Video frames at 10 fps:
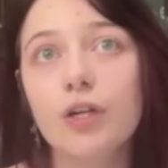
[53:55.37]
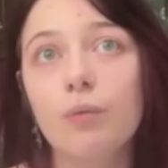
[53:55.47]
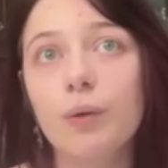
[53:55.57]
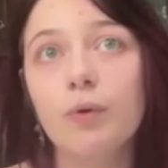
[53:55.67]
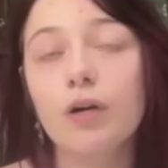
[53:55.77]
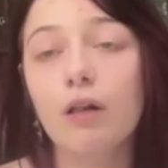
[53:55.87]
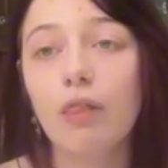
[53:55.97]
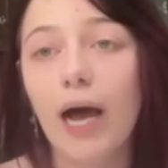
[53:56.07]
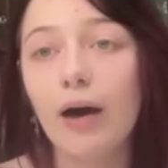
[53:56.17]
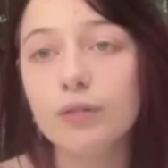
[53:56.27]
We weren't
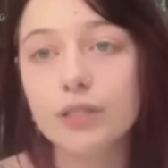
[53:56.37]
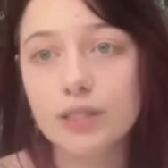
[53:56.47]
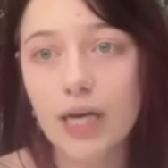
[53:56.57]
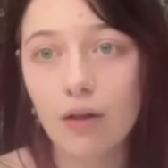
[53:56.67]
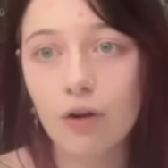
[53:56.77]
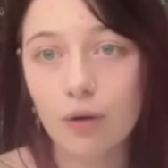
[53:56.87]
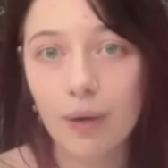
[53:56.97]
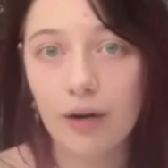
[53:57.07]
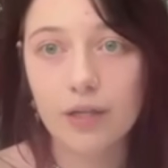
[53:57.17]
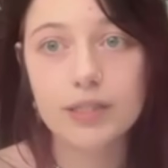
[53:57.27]
allowed to tell our
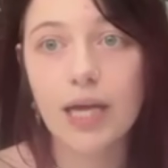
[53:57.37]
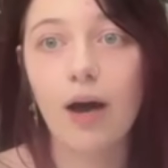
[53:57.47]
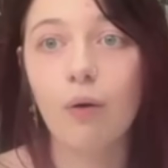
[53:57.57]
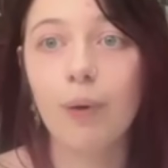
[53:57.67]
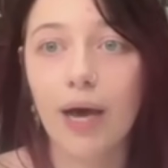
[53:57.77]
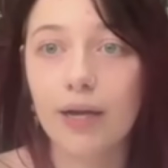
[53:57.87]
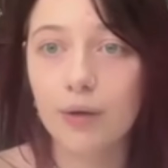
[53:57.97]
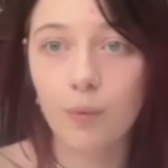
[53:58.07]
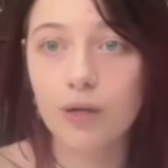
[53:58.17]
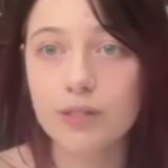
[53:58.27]
parents how bad
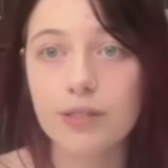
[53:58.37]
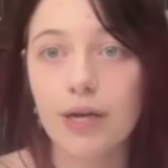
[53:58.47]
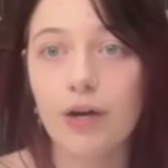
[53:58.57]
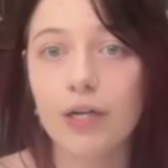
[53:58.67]
it was there,